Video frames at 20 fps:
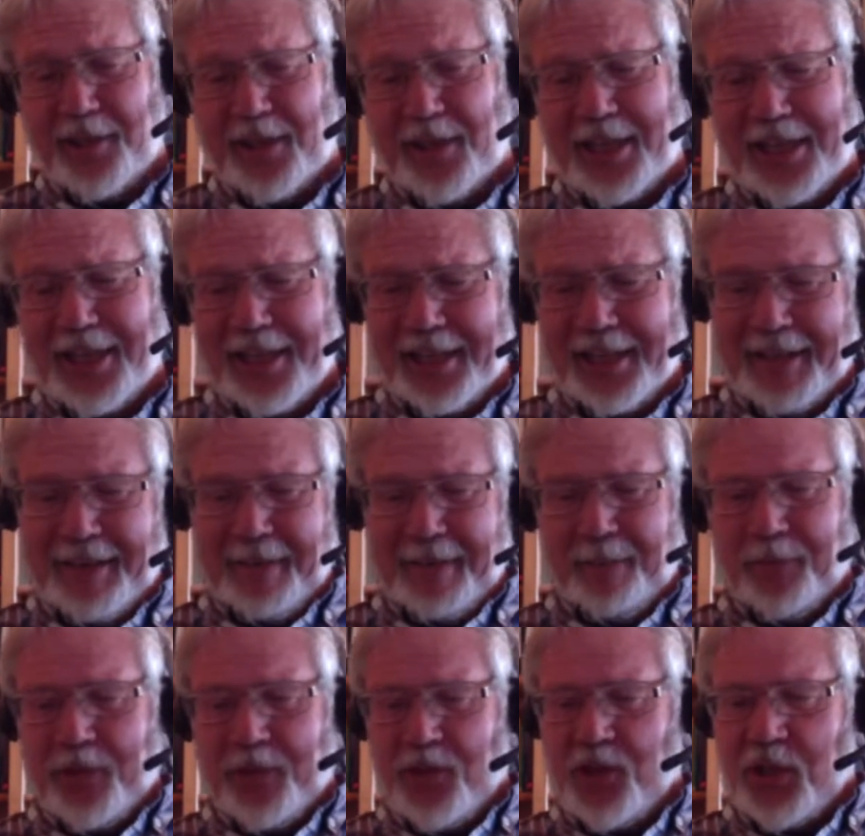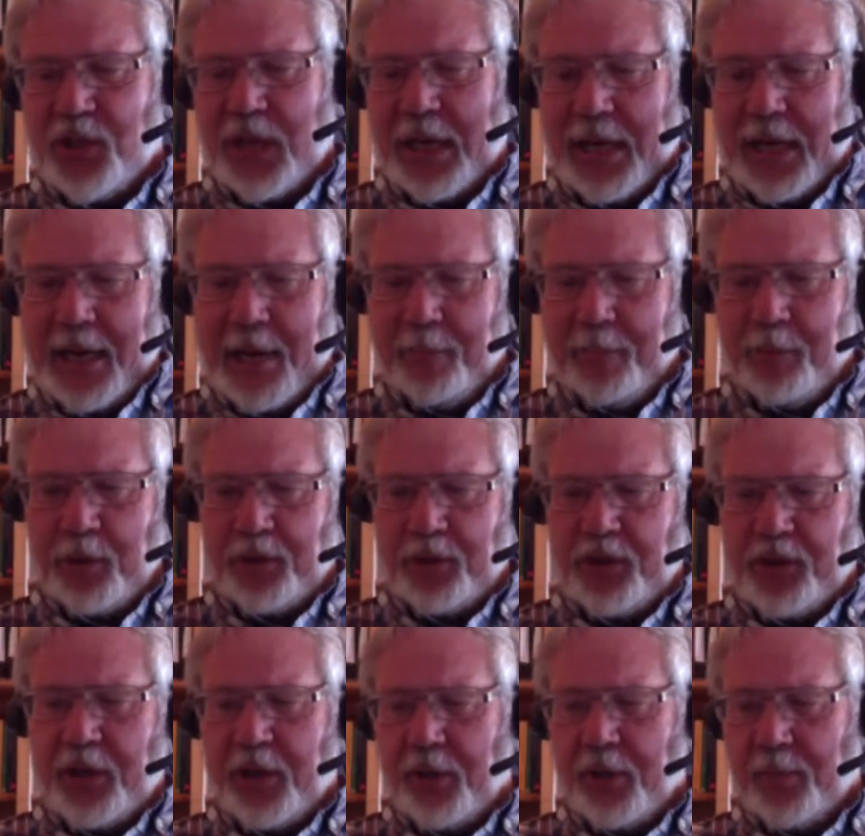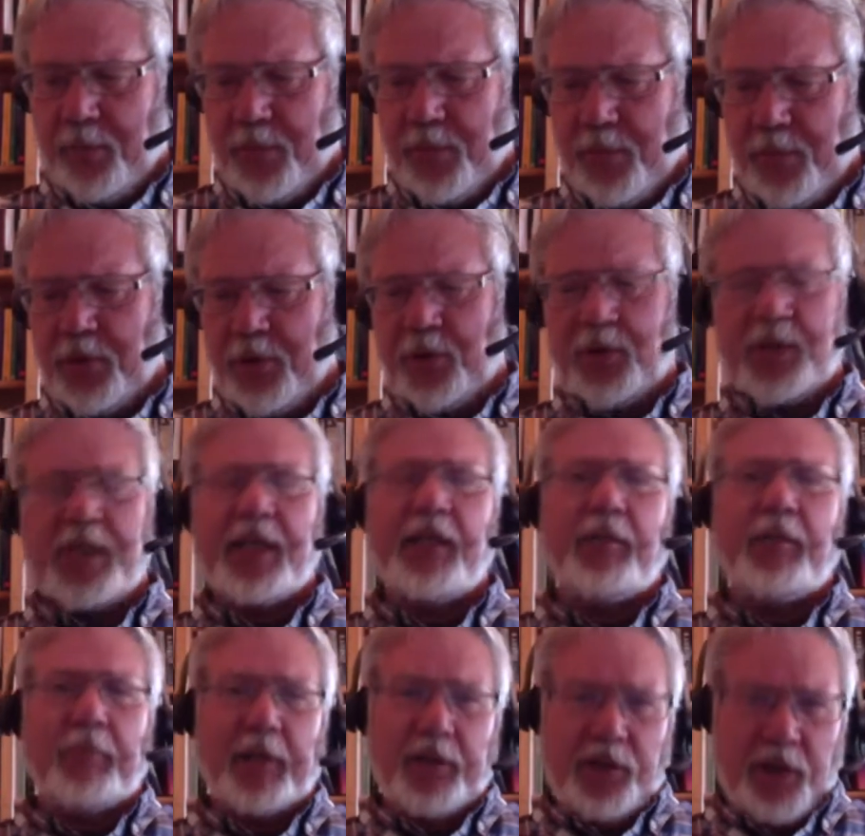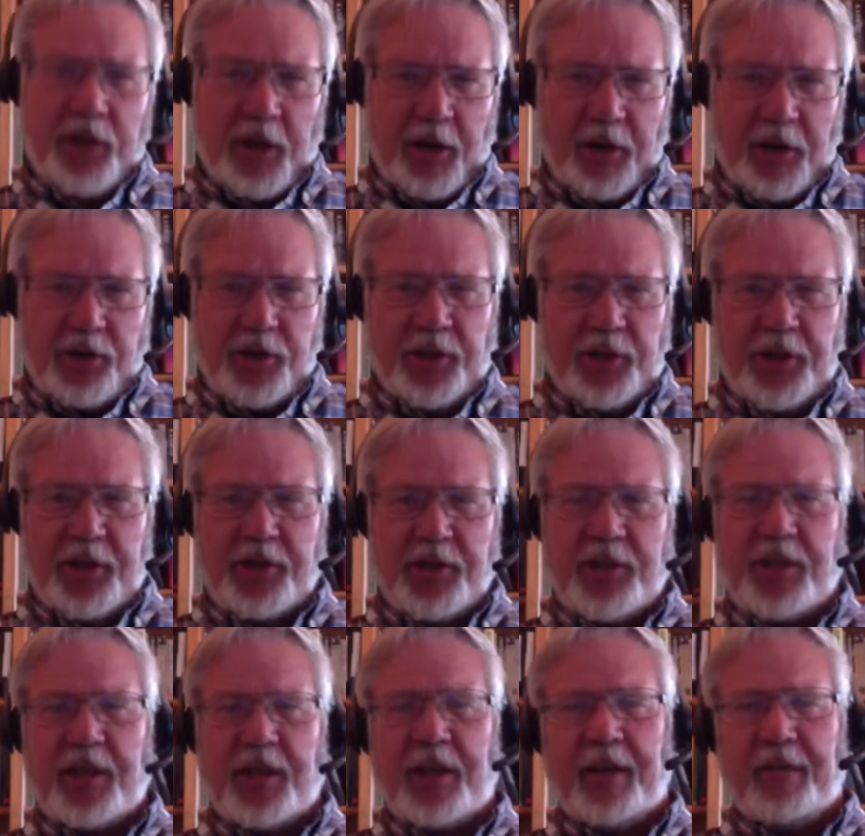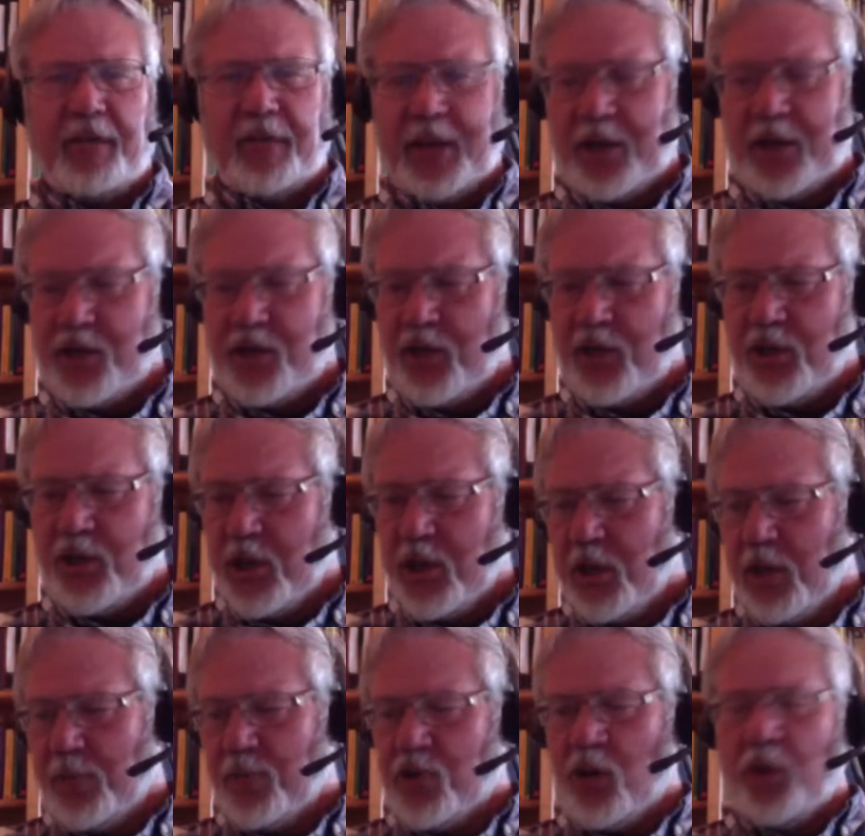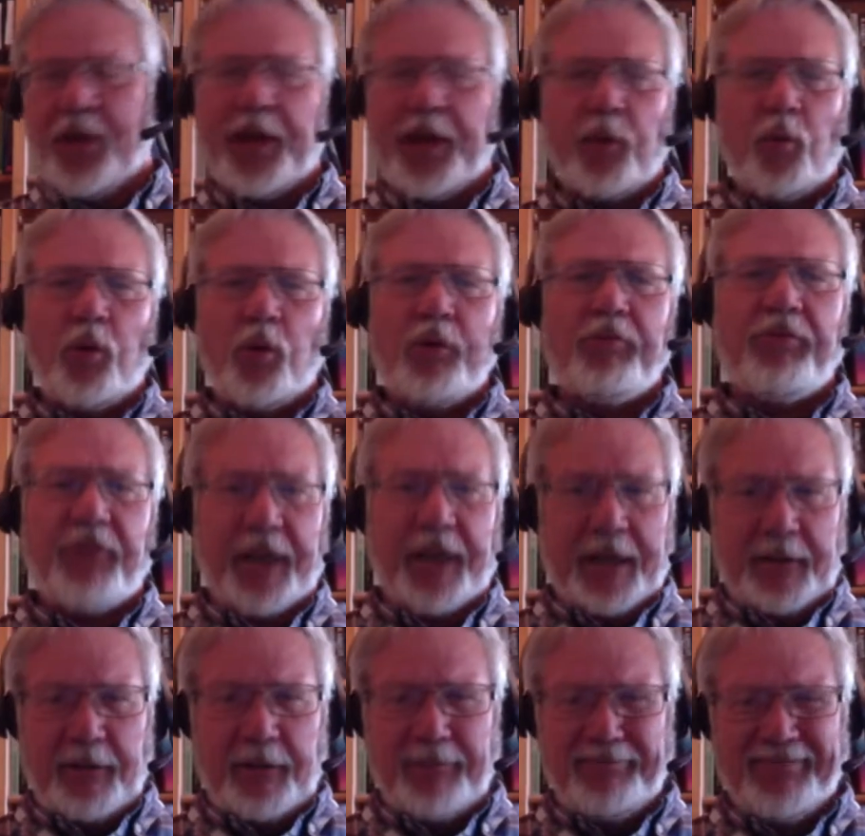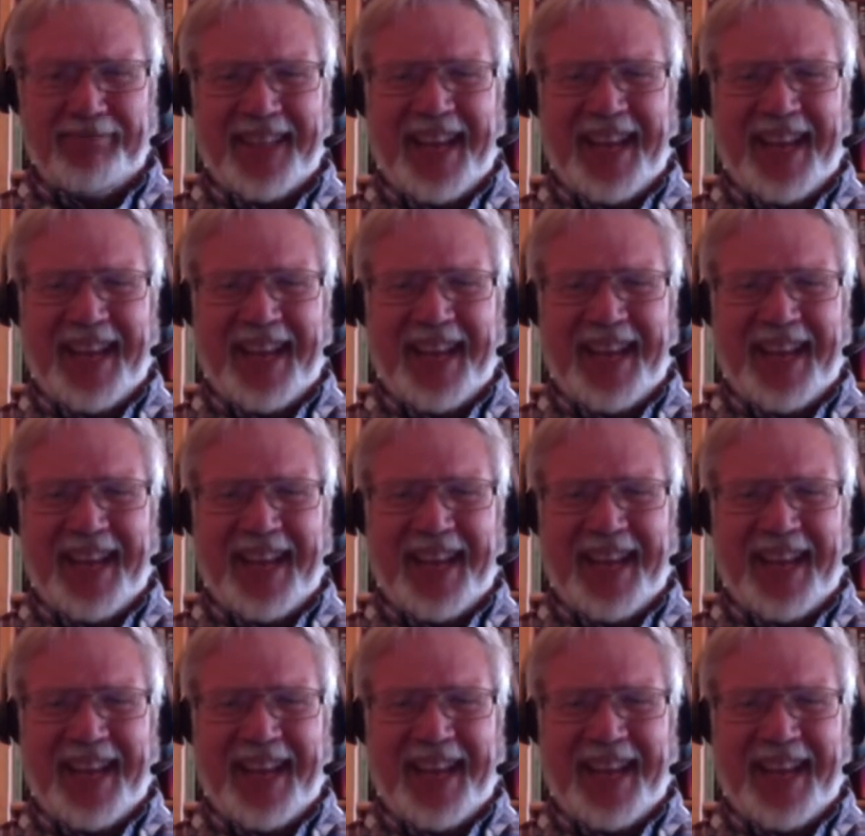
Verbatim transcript: that the CIA put their third team in charge of this invasion so that it would fail.